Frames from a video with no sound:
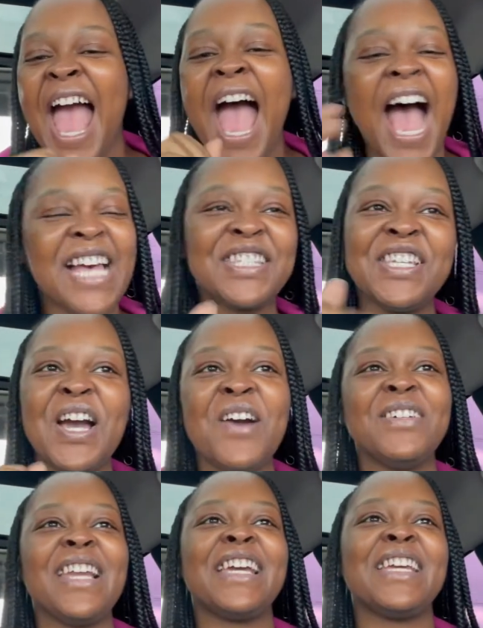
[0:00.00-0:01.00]
I see y'all
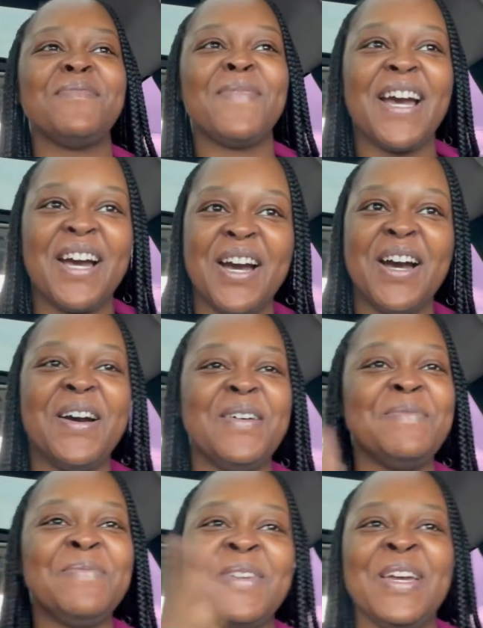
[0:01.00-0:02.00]
when I get my
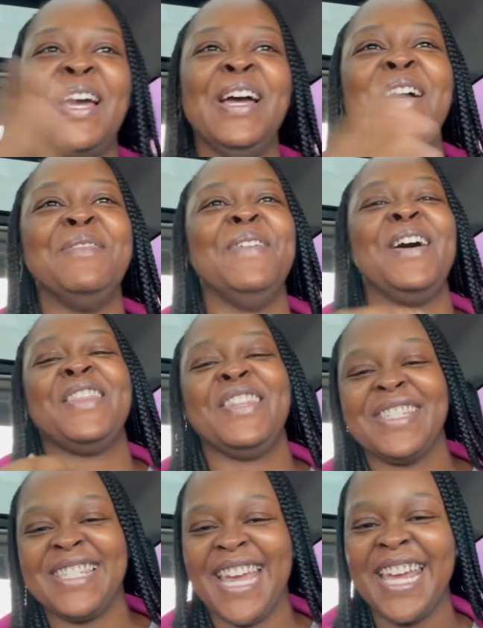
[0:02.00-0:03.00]
um
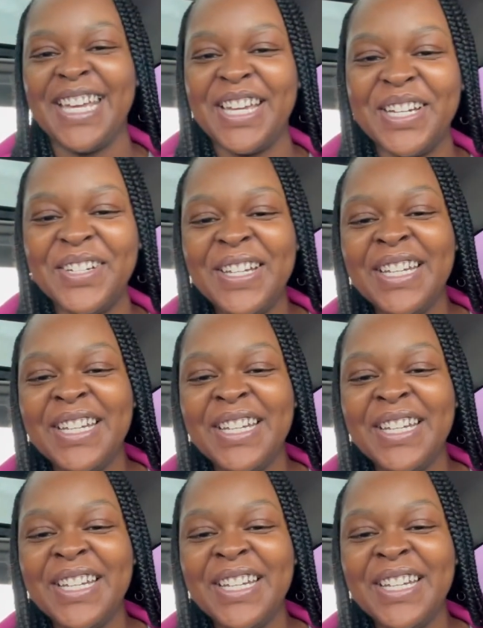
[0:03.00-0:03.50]
Mother's Day gift.